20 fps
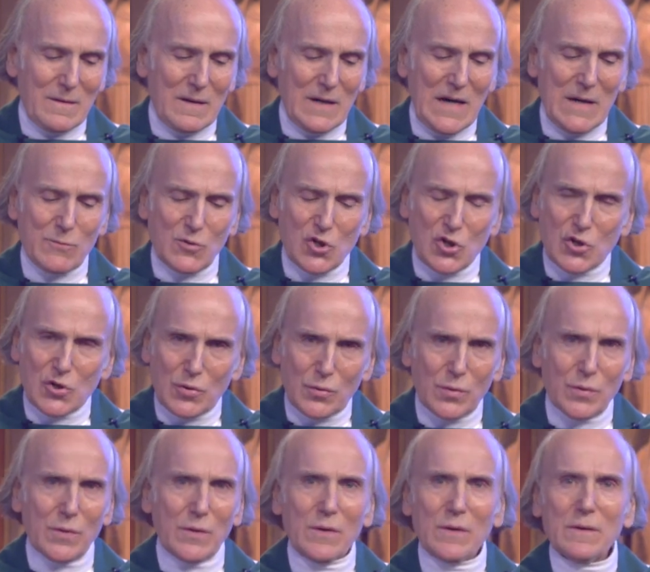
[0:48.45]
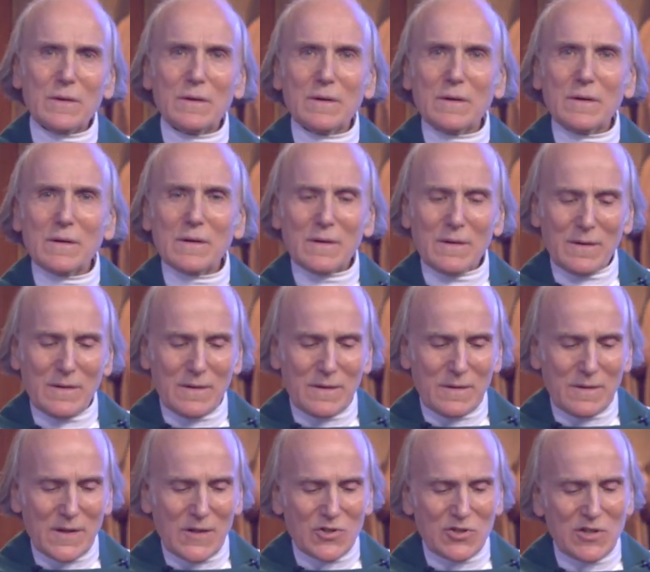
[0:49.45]
I am sure
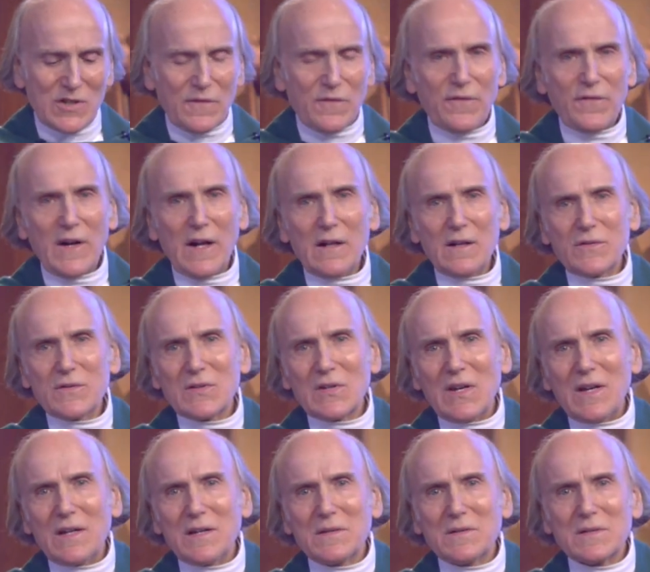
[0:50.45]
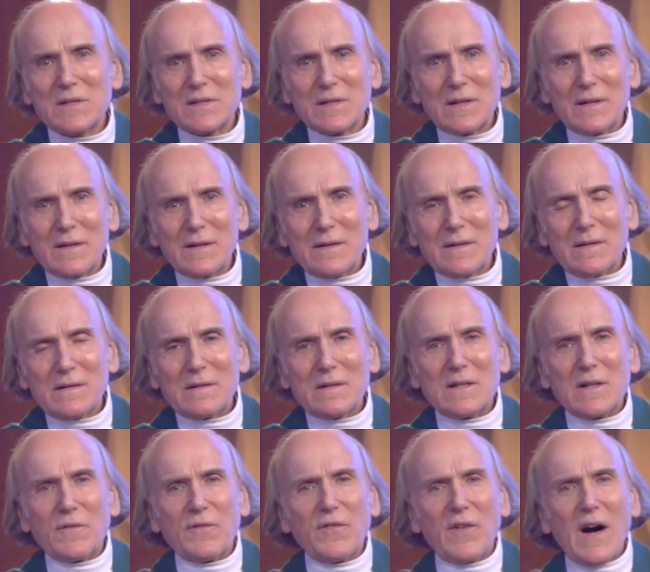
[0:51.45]
that she felt his
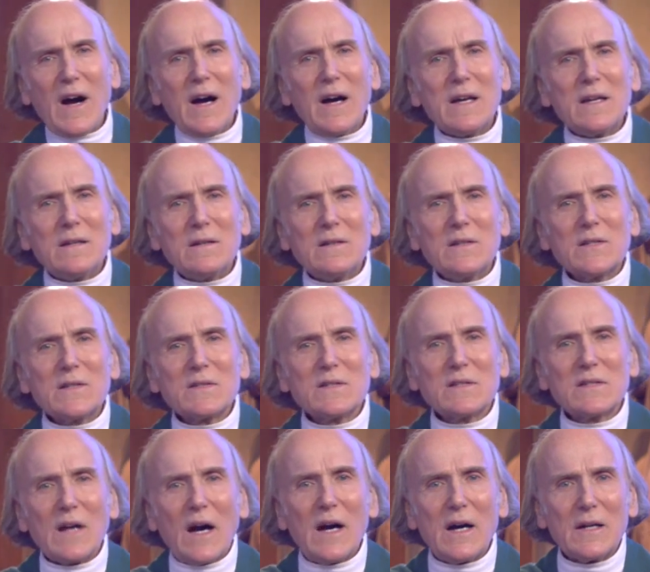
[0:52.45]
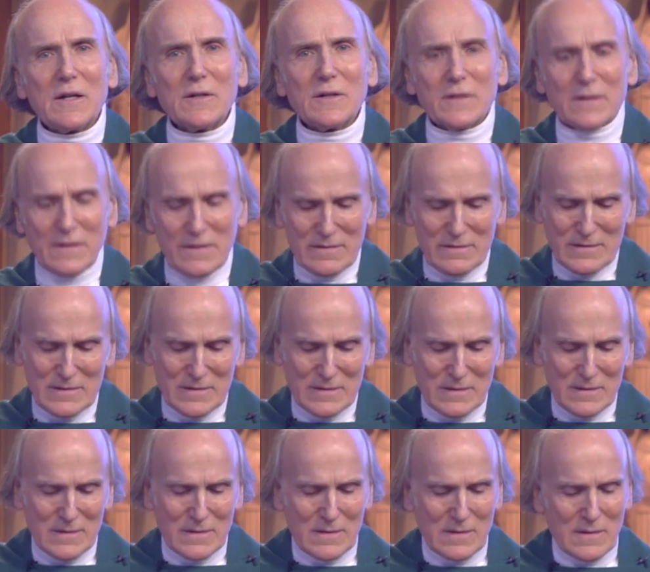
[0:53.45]
divine desire
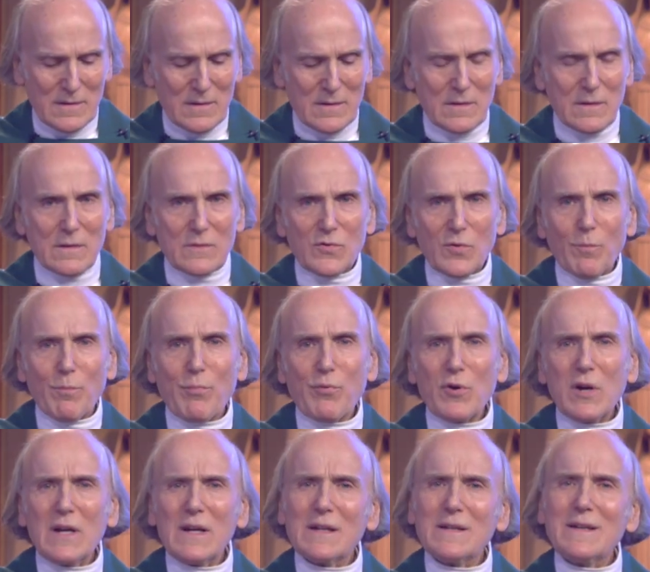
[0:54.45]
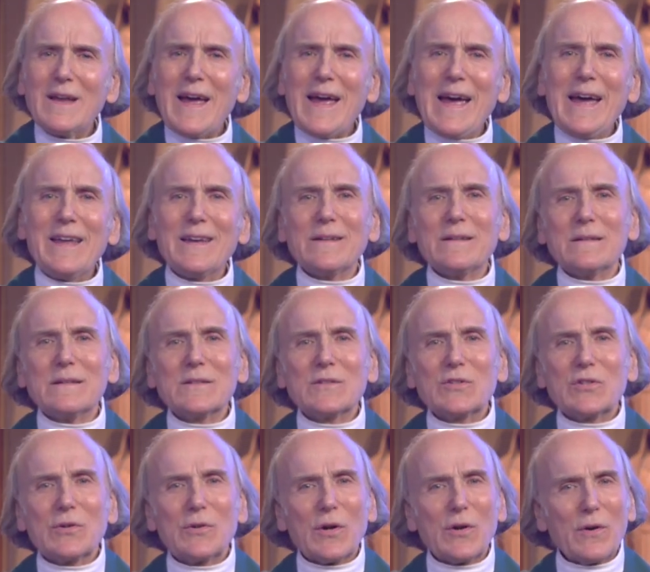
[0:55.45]
to bring an end
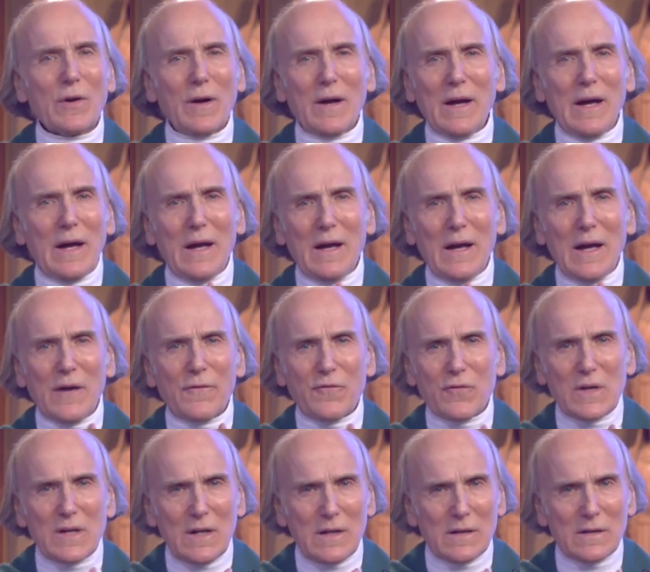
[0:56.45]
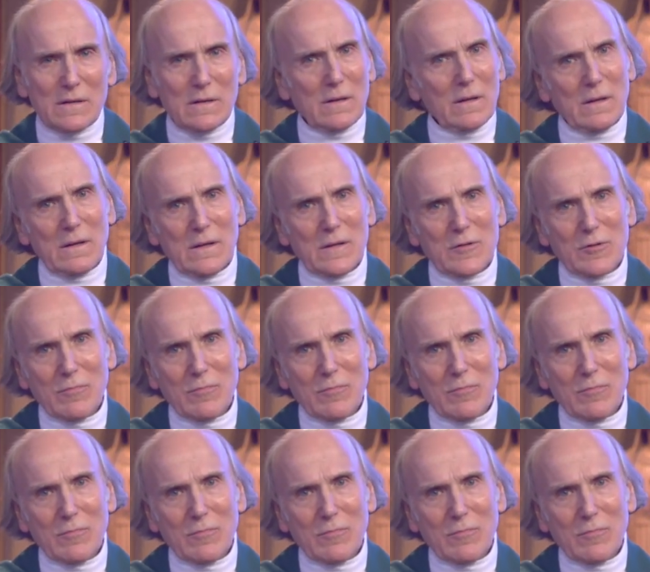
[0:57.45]
to her every ill.